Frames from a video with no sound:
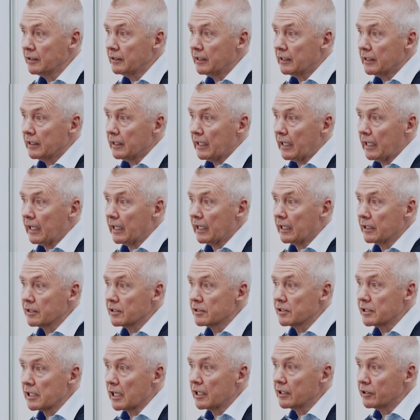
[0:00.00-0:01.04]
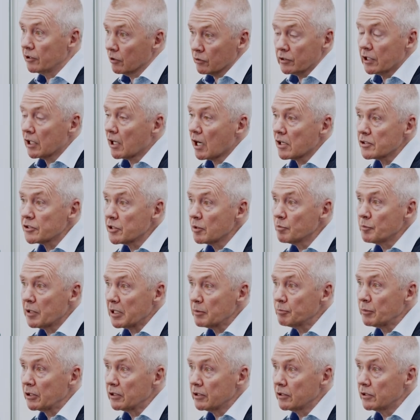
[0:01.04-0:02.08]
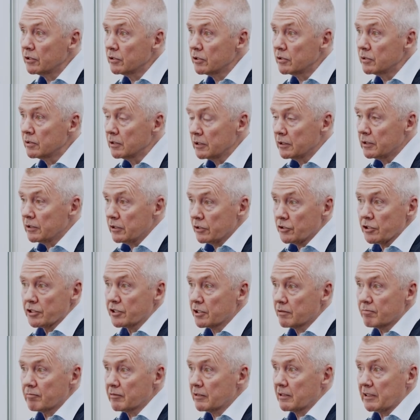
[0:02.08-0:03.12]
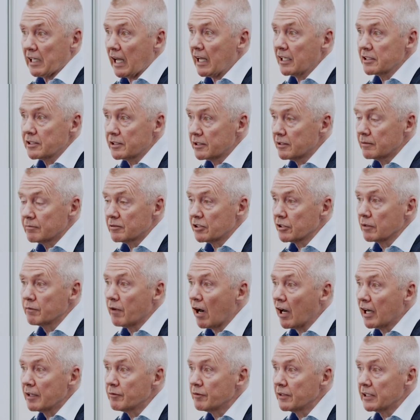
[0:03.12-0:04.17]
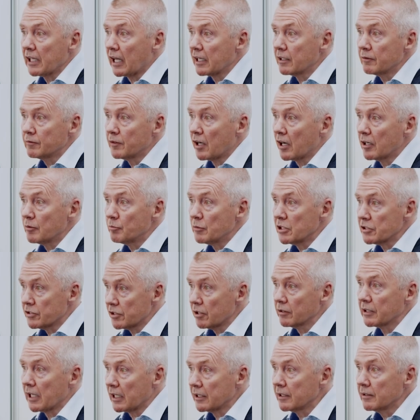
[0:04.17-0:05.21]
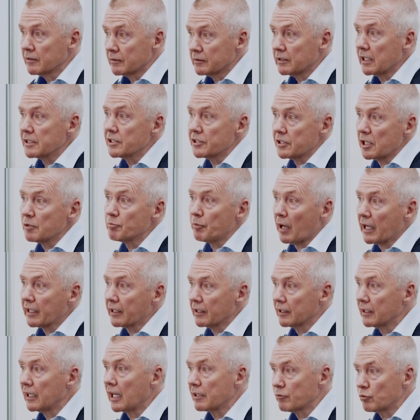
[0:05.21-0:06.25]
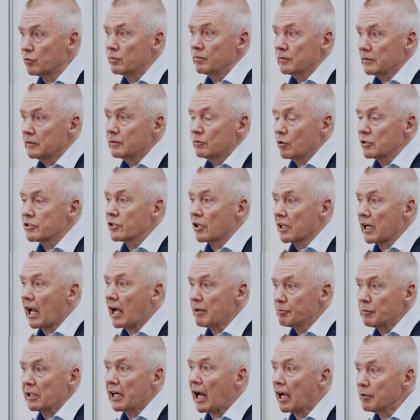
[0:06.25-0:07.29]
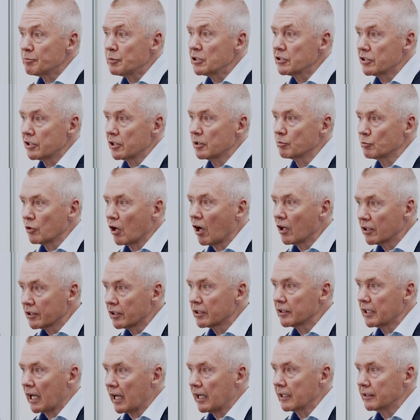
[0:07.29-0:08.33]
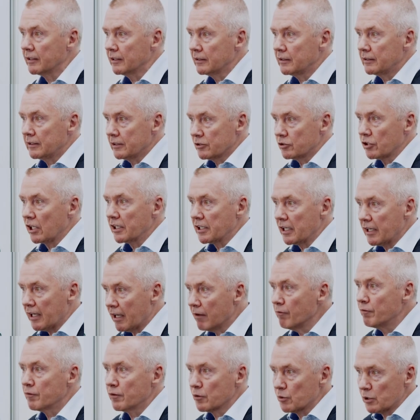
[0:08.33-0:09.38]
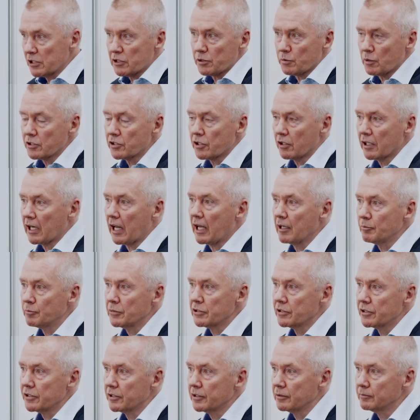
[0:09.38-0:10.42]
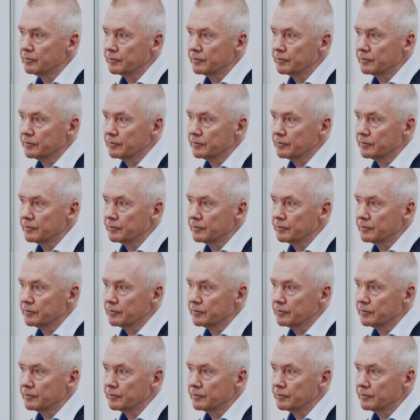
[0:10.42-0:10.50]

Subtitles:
And, you know, there are some people who just can't survive in that environment, so they sit back and let what's going to happen to them, rather than trying to influence what's going to happen to them.